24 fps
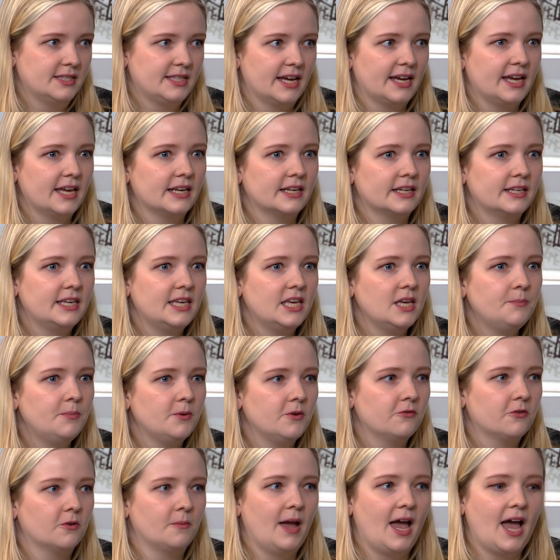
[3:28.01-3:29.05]
that can keep
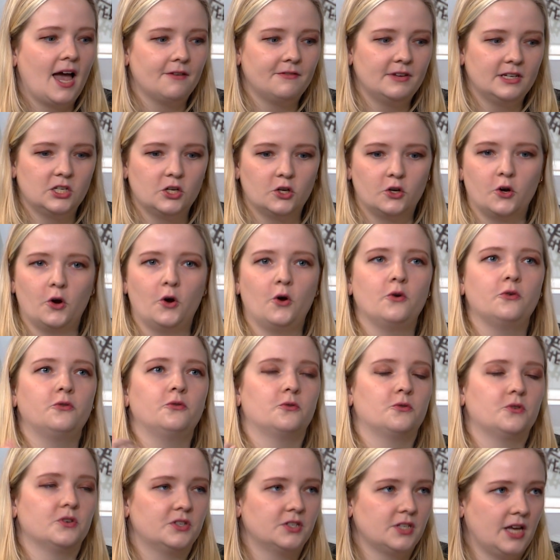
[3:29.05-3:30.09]
you from having to go
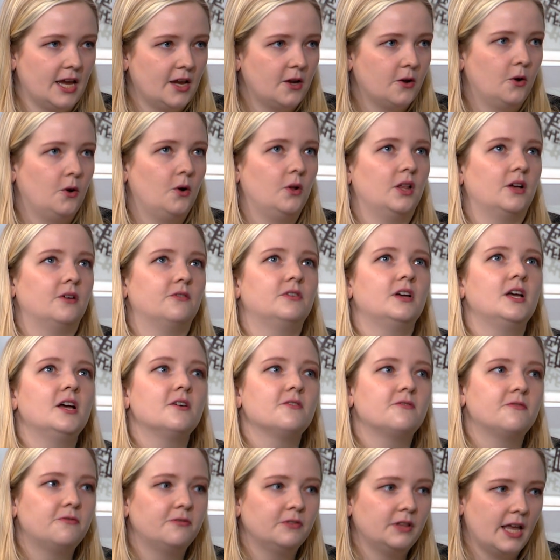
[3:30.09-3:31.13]
through the cycle of
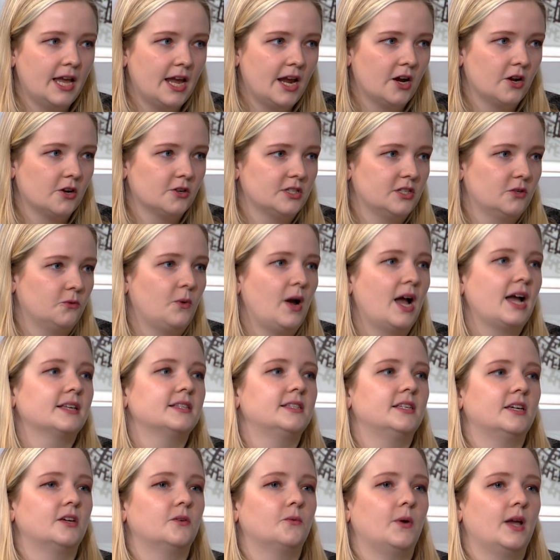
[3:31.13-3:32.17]
flares and
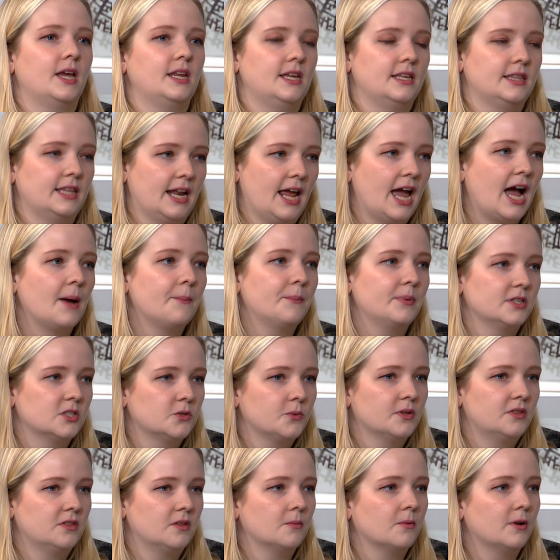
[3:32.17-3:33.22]
waxing and waning that happens
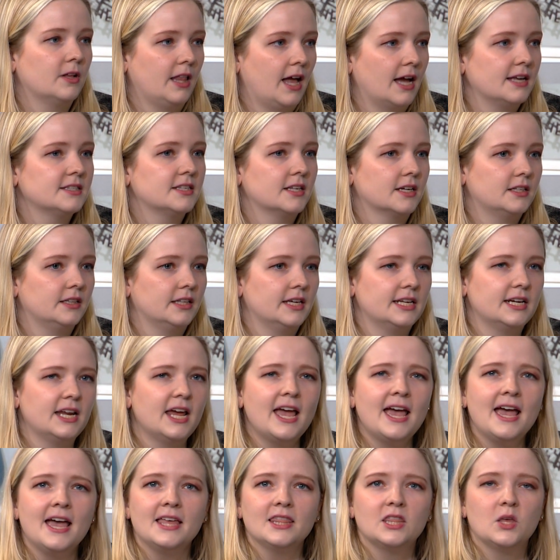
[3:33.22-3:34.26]
with them classically. And
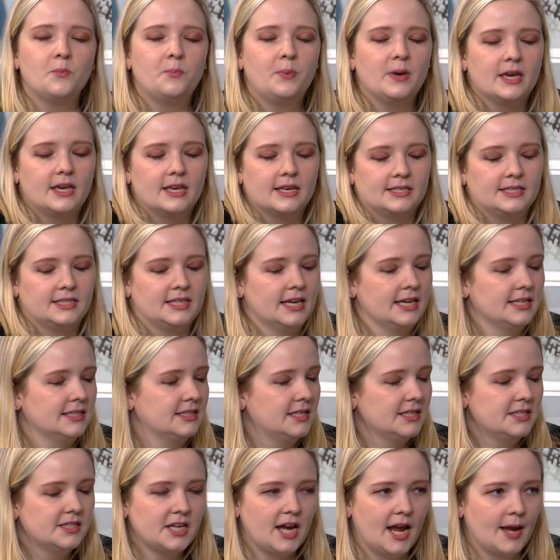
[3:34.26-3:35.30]
the biggest thing is
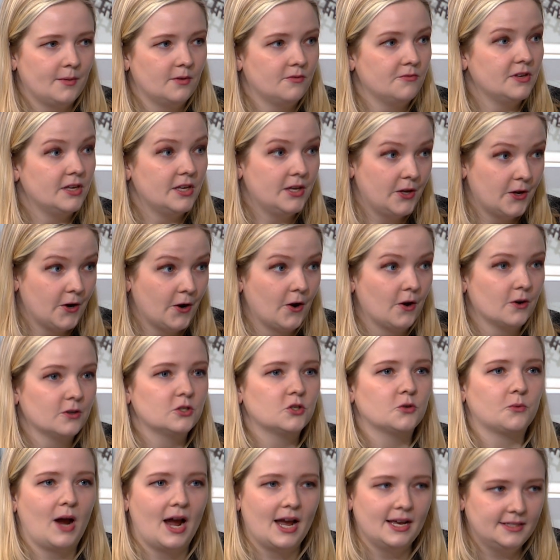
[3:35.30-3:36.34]
this time of year,
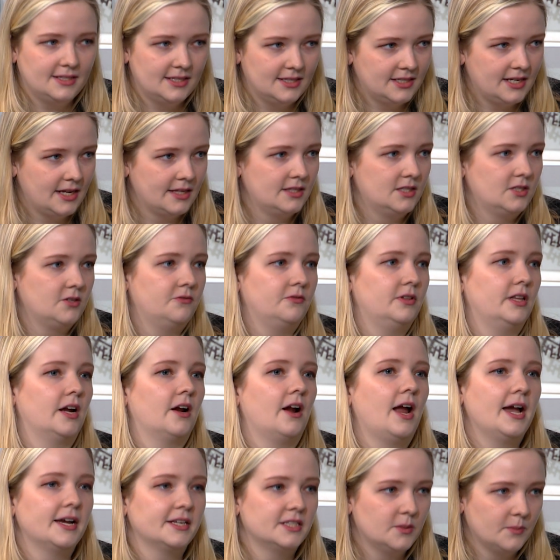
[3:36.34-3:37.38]
psoriasis tends to
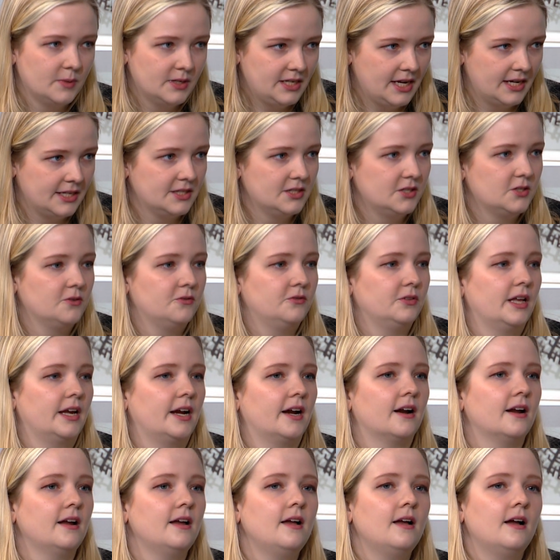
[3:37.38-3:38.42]
flare, eczema tends to flare.